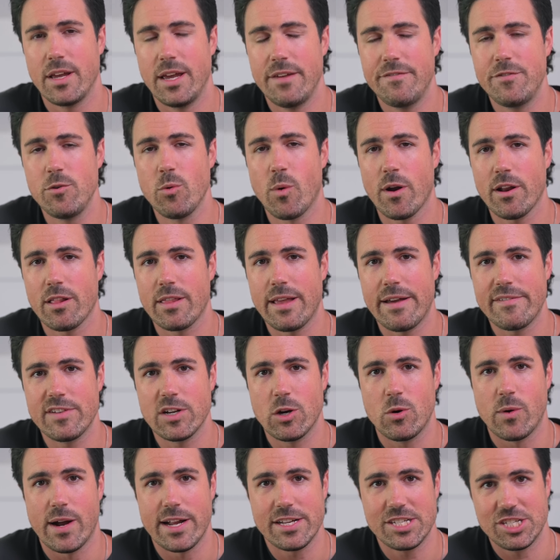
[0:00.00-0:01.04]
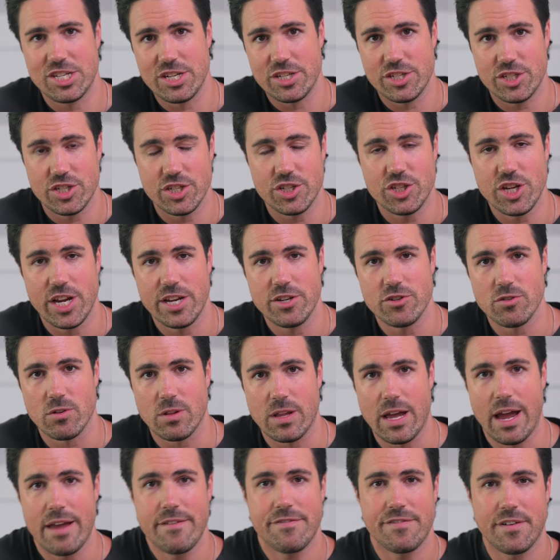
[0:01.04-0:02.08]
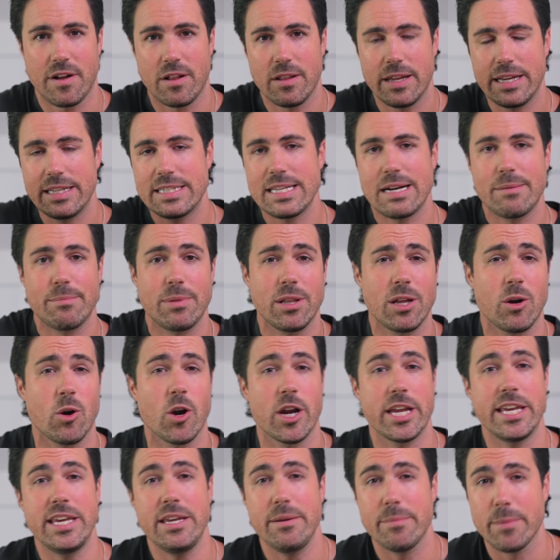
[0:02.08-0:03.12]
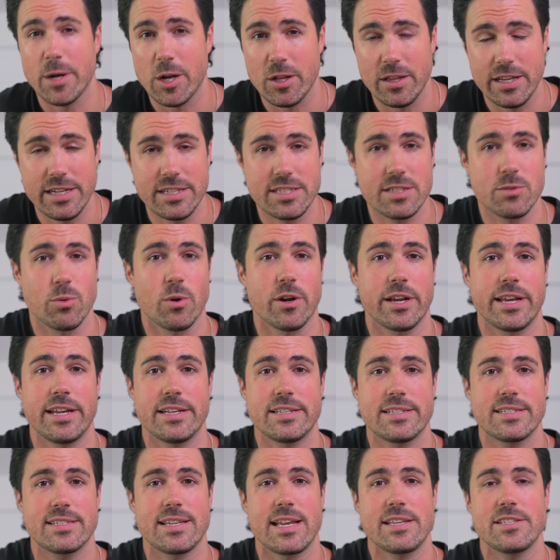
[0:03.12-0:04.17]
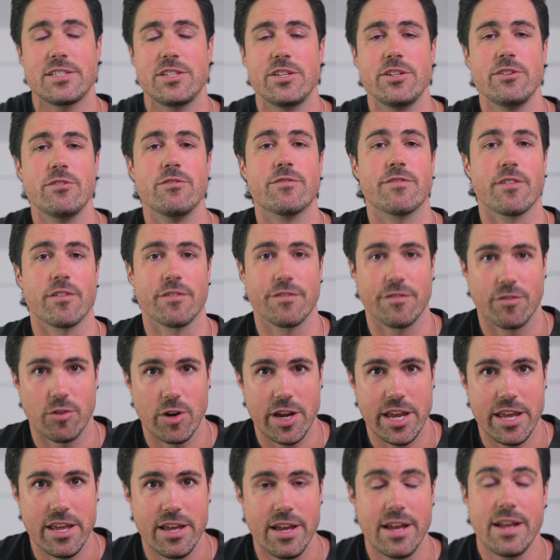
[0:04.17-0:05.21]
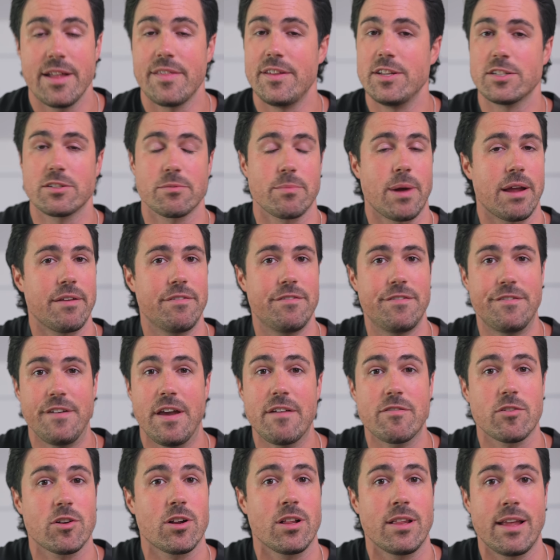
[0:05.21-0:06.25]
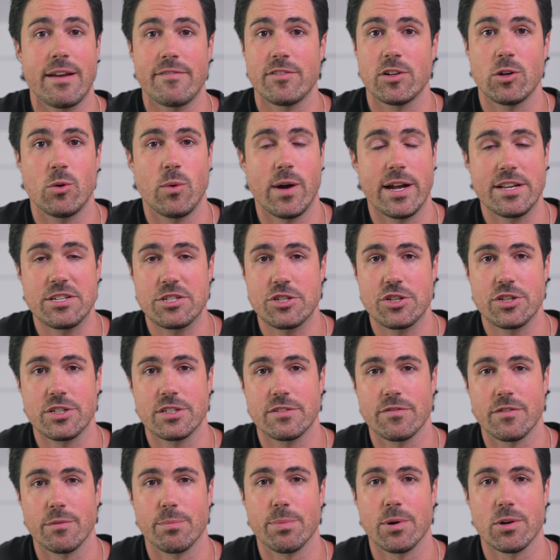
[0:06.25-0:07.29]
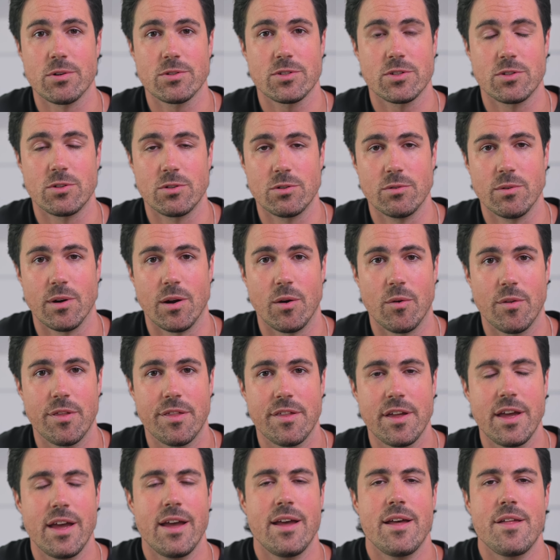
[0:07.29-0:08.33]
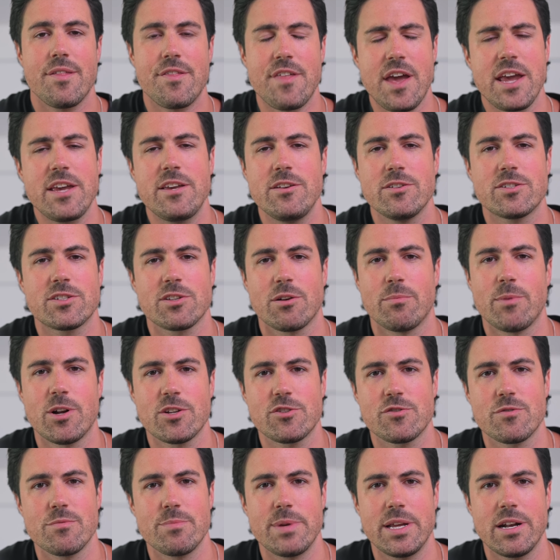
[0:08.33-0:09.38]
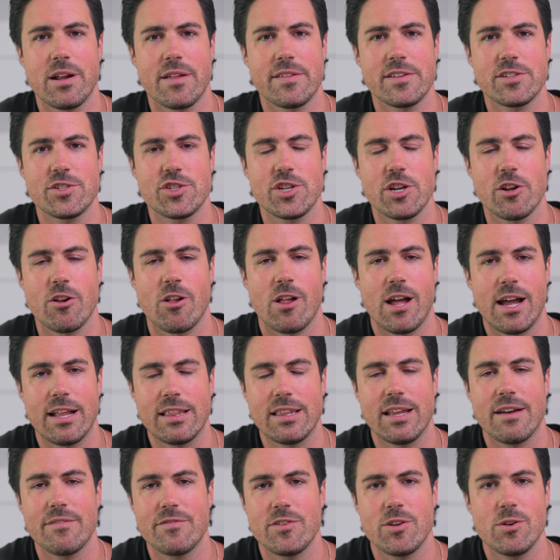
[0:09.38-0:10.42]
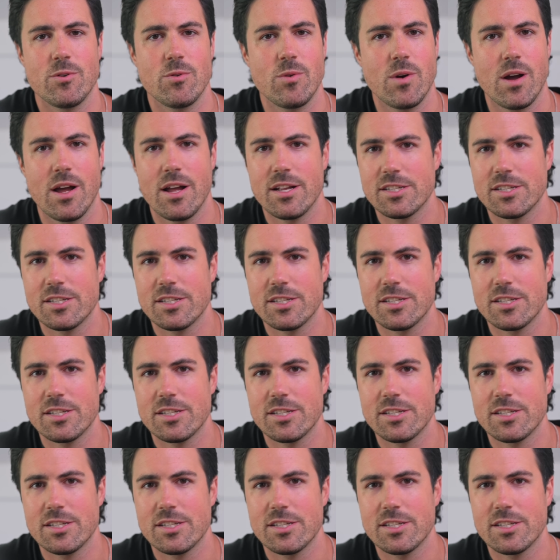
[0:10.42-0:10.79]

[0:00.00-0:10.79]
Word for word: If you want 11 questions to change your life, I'll link down below our email list where it gets sent to you for free. These are my favorite 11 questions for personal growth. Thank you so much for being on this channel. I love you.